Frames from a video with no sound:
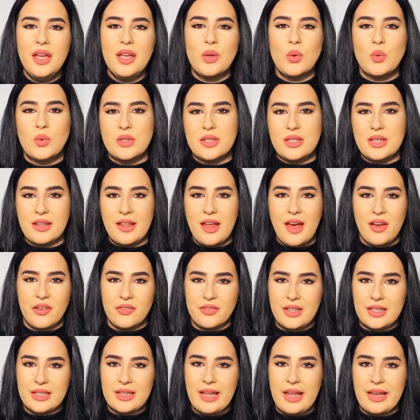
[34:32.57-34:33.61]
you still
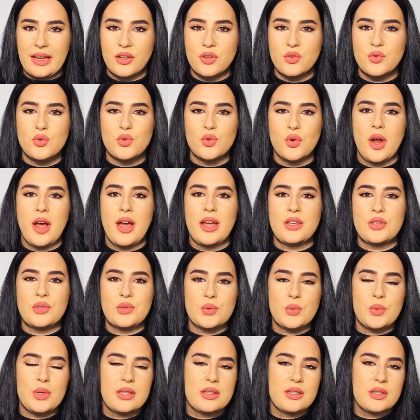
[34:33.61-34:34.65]
have that like dry
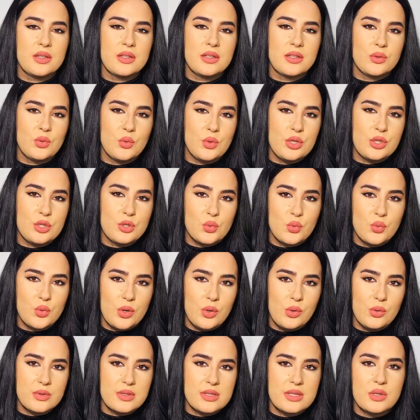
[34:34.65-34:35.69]
sweet rich
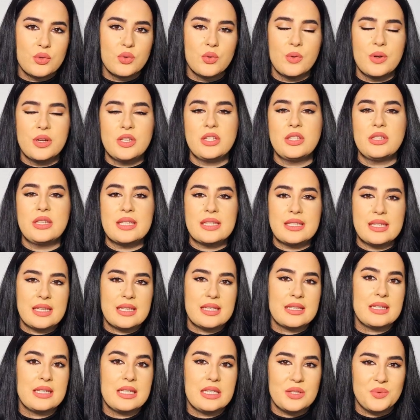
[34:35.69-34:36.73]
rose, rich in the
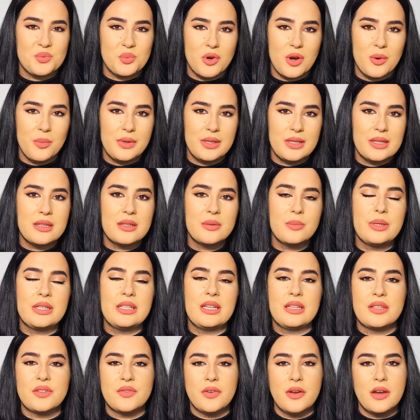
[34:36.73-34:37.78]
sense that it's prominent, but
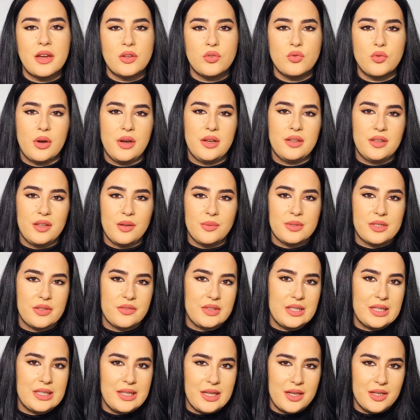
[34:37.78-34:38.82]
it's very dry in terms
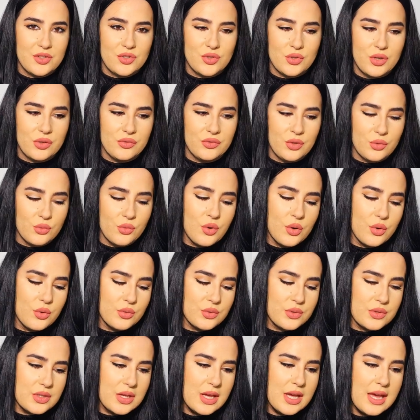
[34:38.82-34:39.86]
of the texture of the
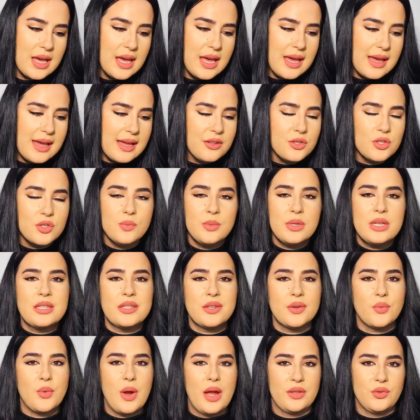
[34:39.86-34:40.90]
rose. And to me,
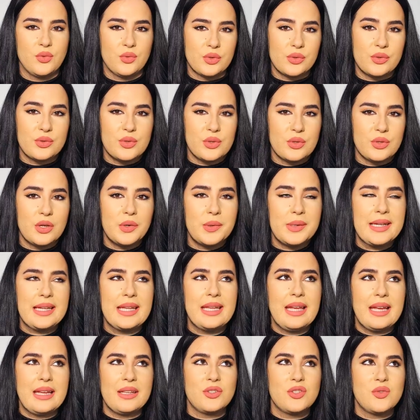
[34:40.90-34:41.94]
it's a red rose, you know.
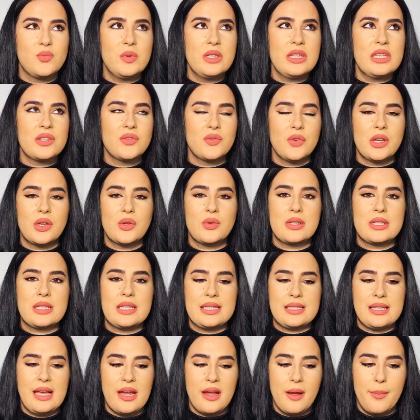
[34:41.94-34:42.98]
Again, to me, this fragrance
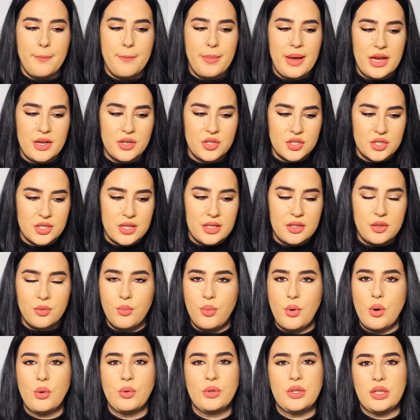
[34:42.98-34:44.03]
is like passionate,
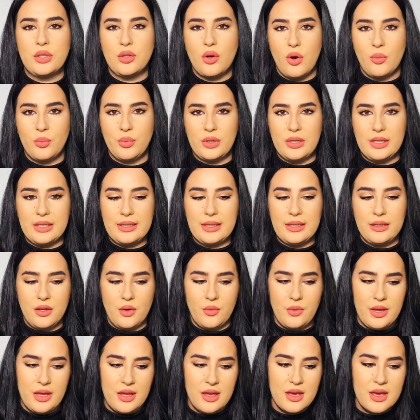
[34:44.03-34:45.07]
bold, and opulent in
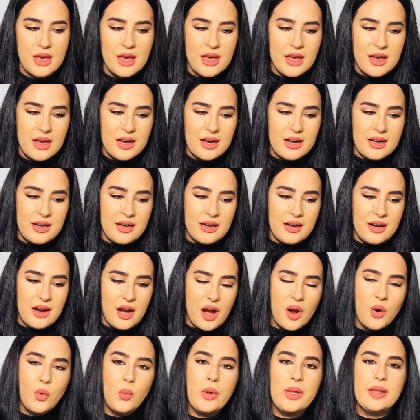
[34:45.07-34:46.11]
a way.
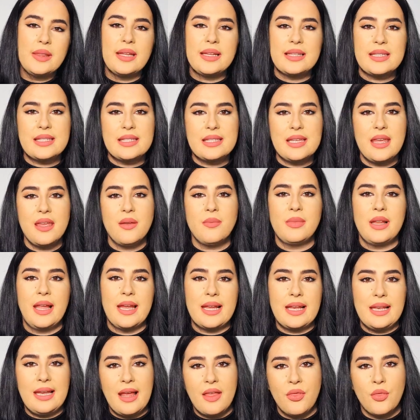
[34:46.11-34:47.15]
Uh, with that same
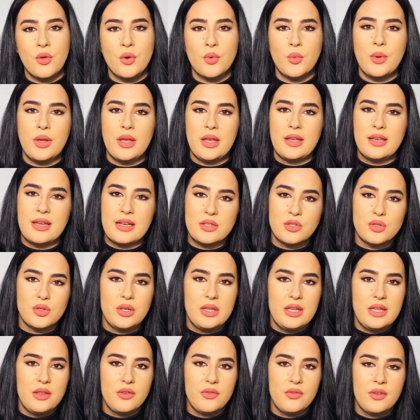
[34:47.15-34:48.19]
like leathery
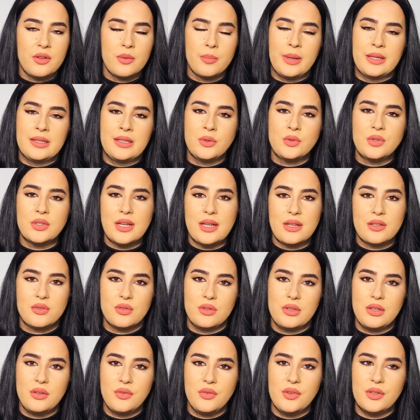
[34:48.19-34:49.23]
gasoline feel, but now the
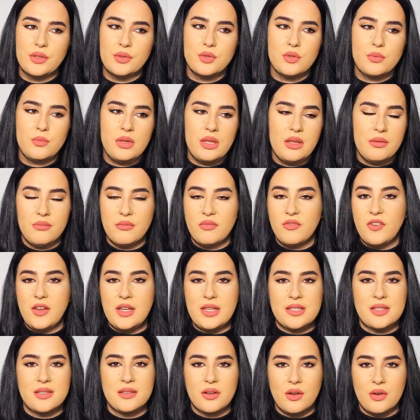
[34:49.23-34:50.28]
gasoline feel to me
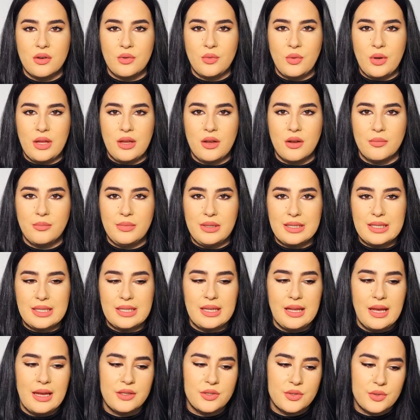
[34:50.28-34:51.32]
fades away
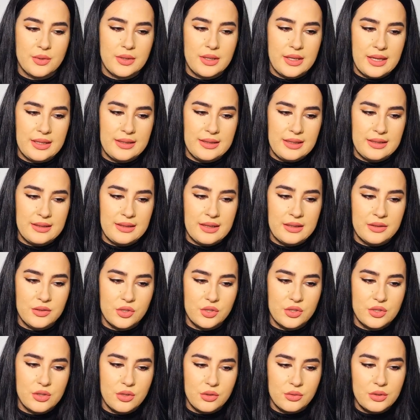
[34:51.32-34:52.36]
completely. I don't get that
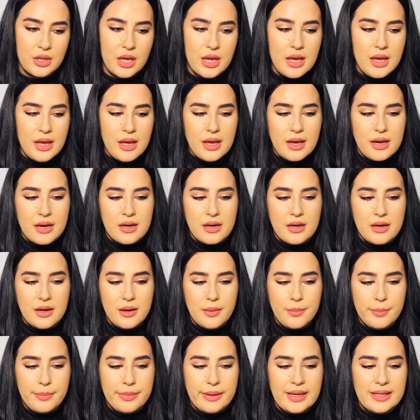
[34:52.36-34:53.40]
undertone.
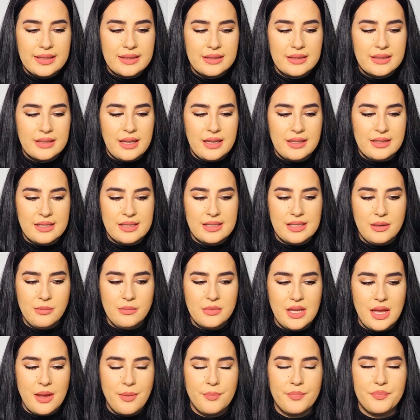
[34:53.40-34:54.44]
Uh, but at the
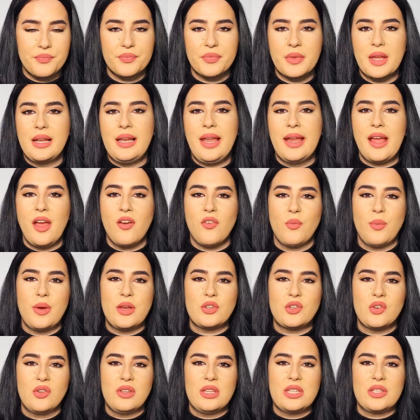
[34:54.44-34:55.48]
same time, like I've
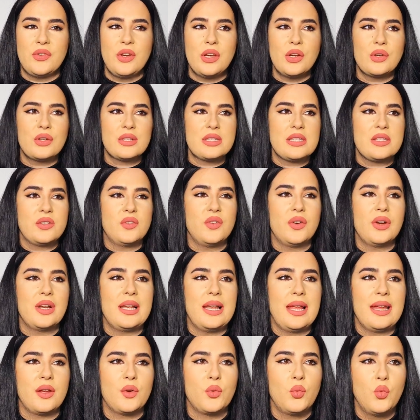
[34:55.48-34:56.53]
mentioned, this fragrance is very
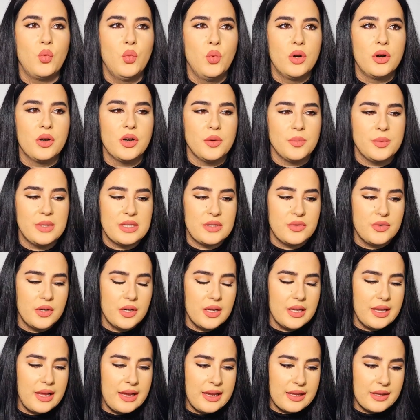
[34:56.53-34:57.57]
like warm. It's
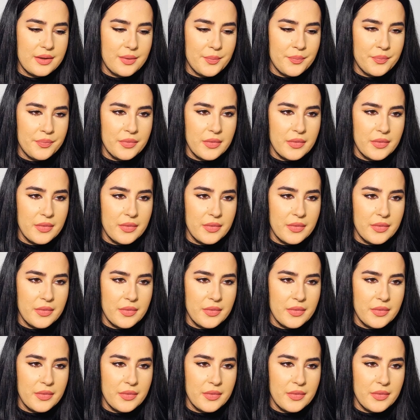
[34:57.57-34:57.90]
very like